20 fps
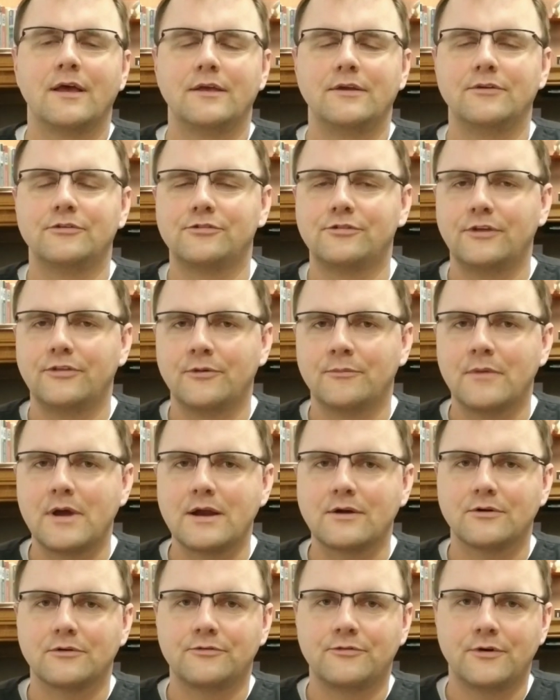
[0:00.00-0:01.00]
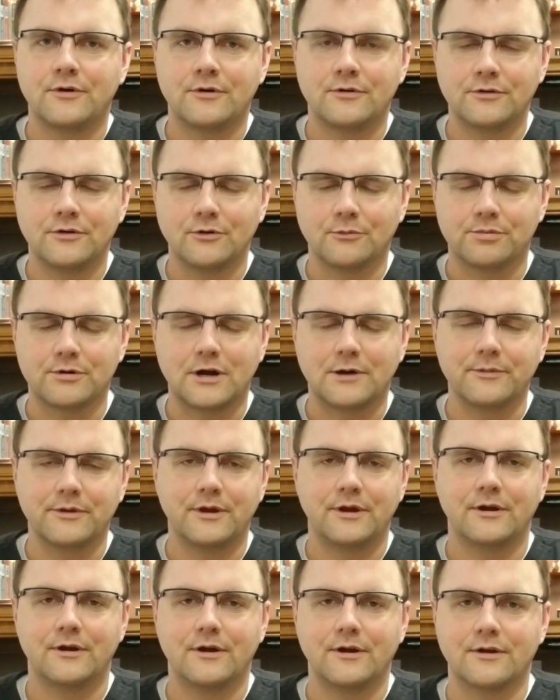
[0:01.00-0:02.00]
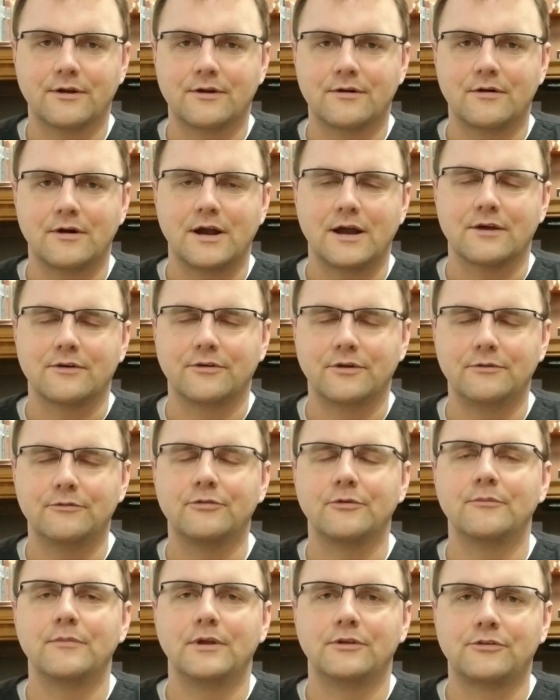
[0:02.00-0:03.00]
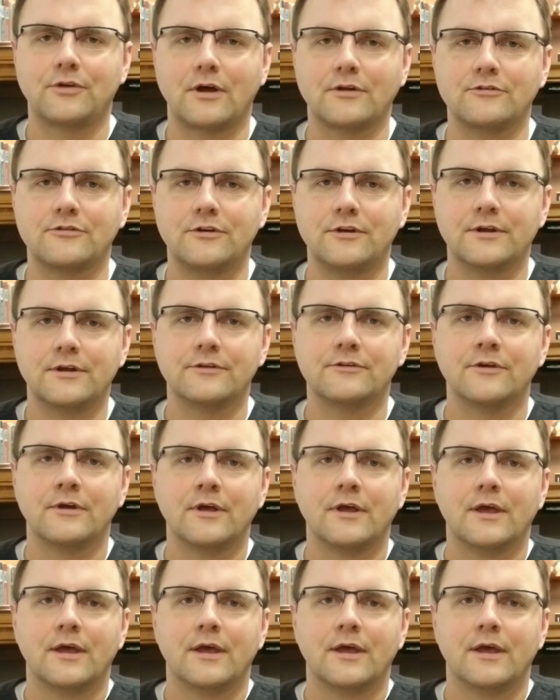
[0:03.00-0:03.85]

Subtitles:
You see the microphone. You'll probably hear it crackling from me touching it,